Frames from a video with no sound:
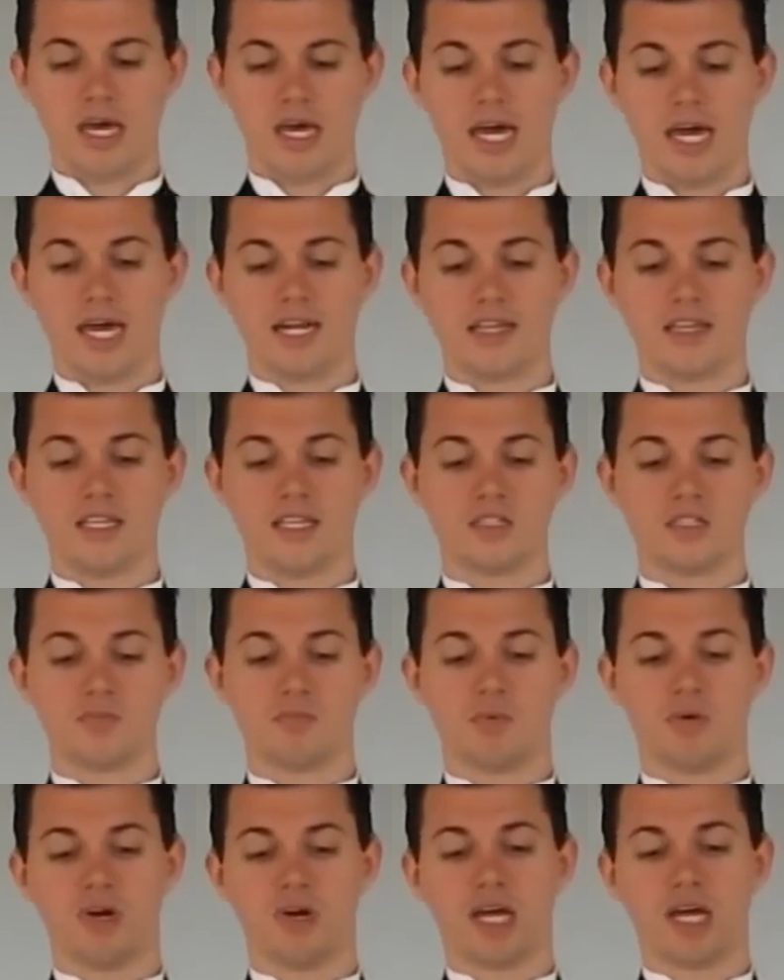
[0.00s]
And at
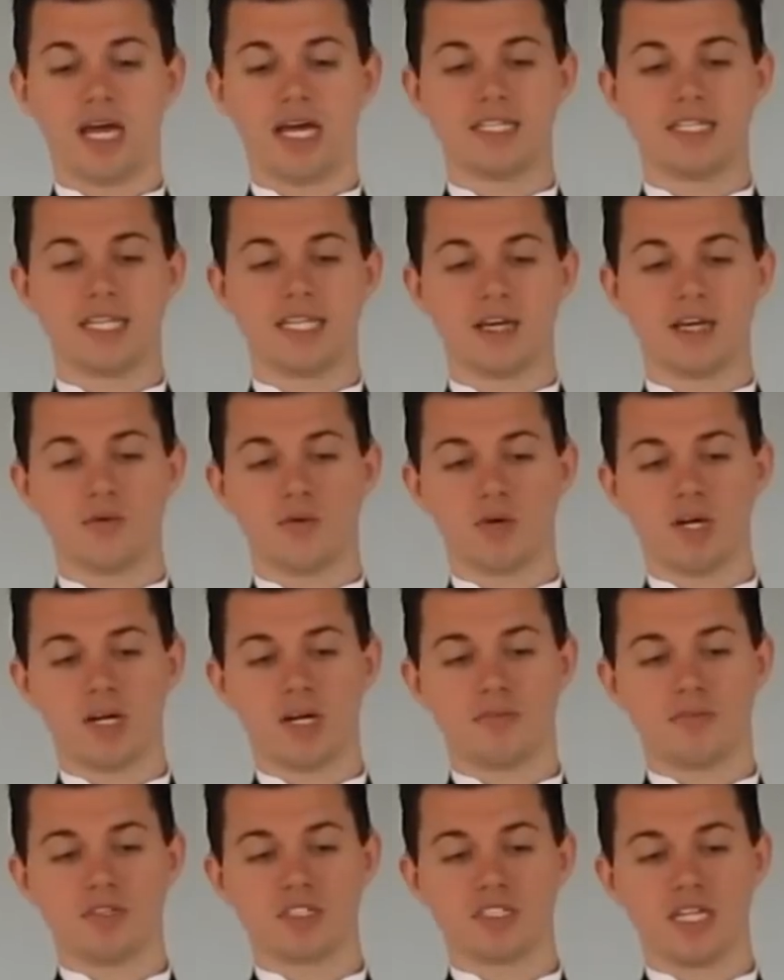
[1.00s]
this point, I take
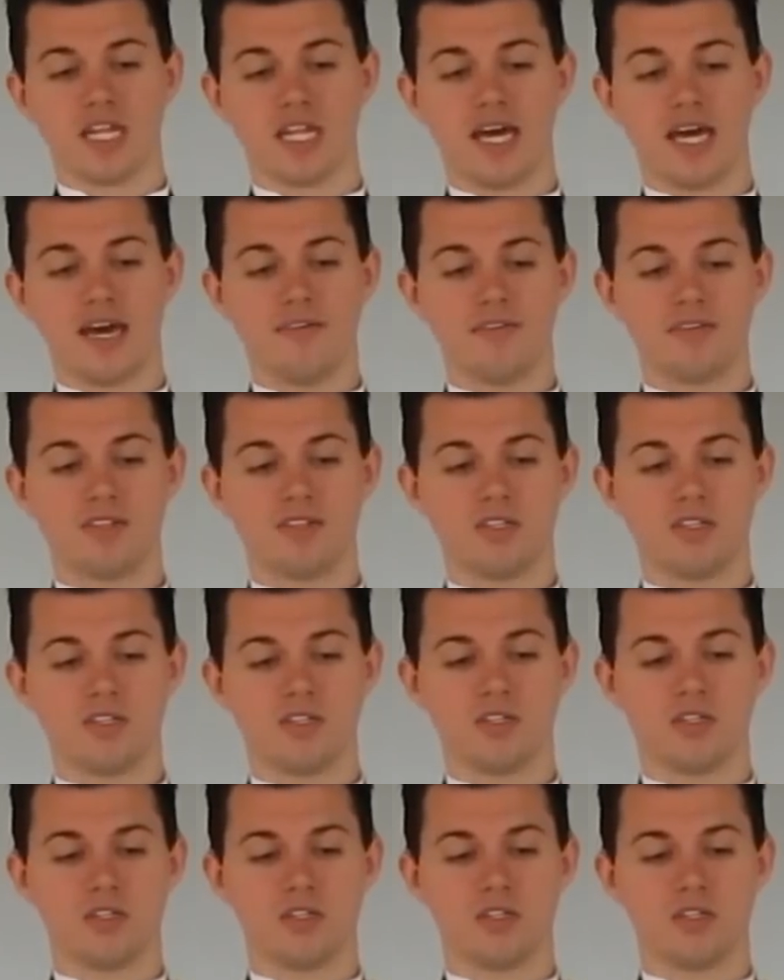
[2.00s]
whatever's left